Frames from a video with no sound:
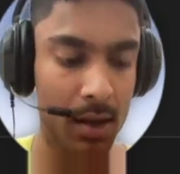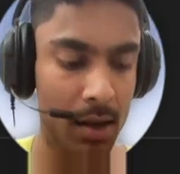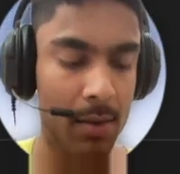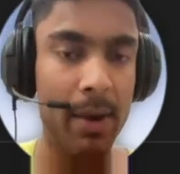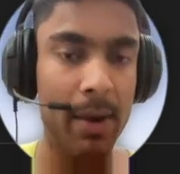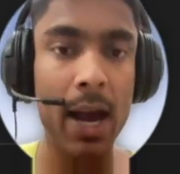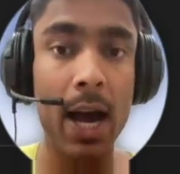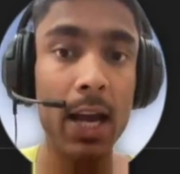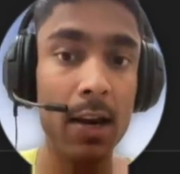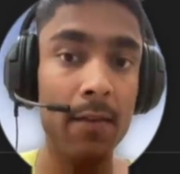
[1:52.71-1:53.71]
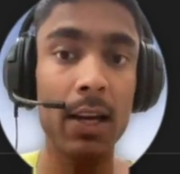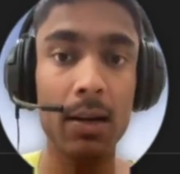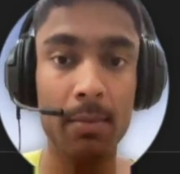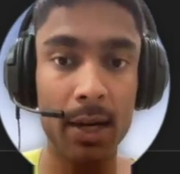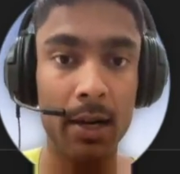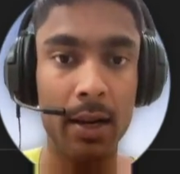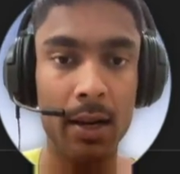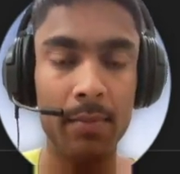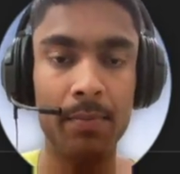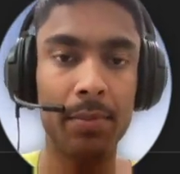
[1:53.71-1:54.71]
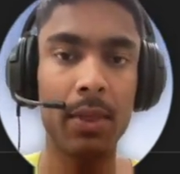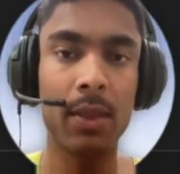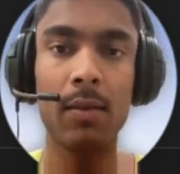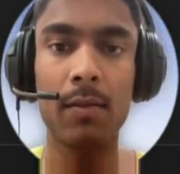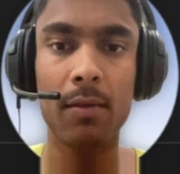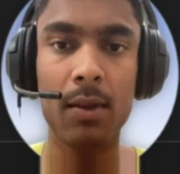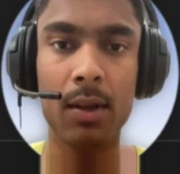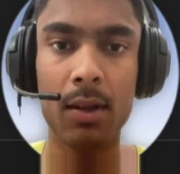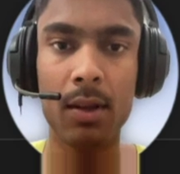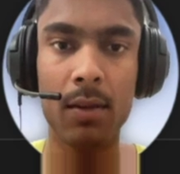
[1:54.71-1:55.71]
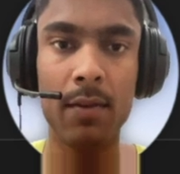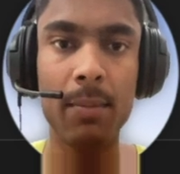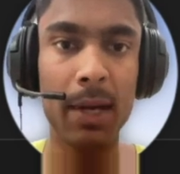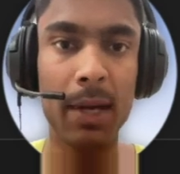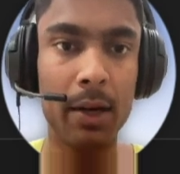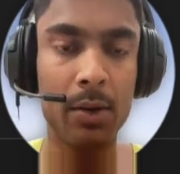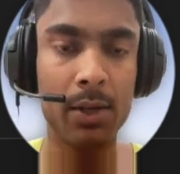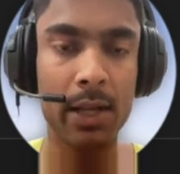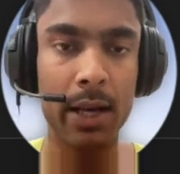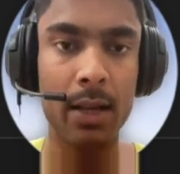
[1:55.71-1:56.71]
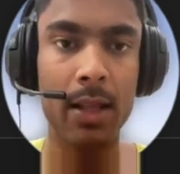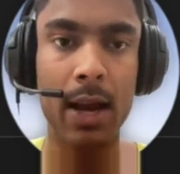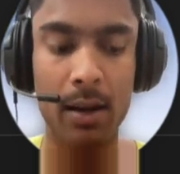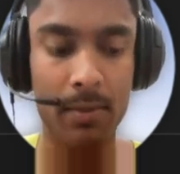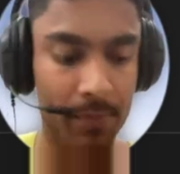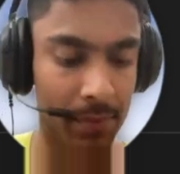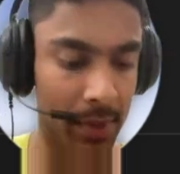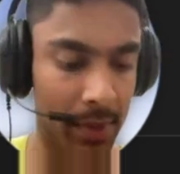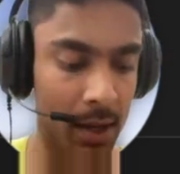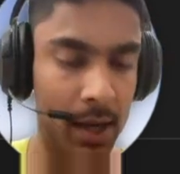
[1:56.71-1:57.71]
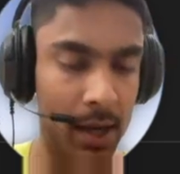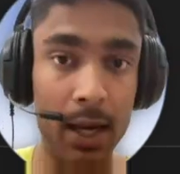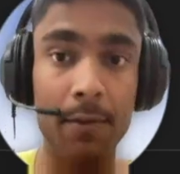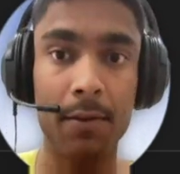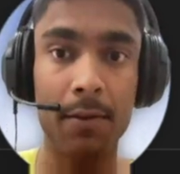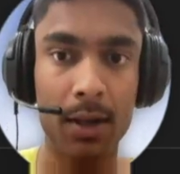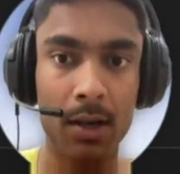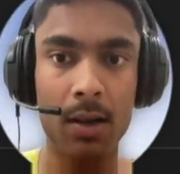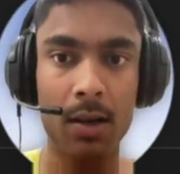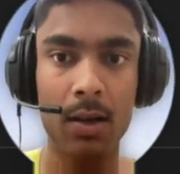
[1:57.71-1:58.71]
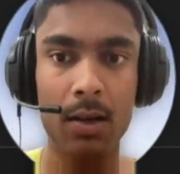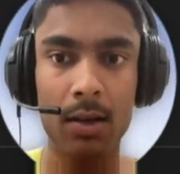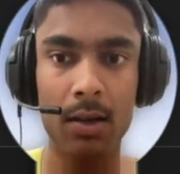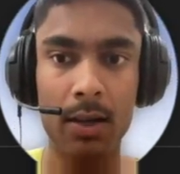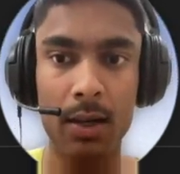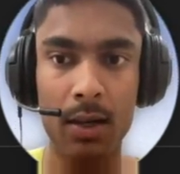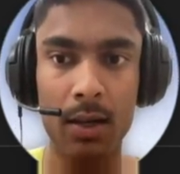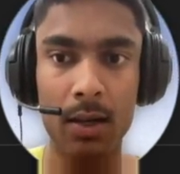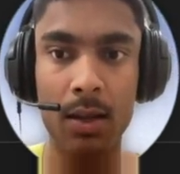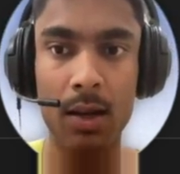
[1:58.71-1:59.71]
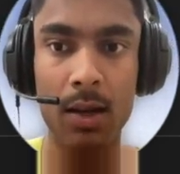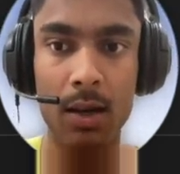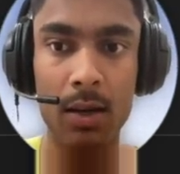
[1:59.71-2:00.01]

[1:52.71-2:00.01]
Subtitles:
By high availability, we mean to say that if the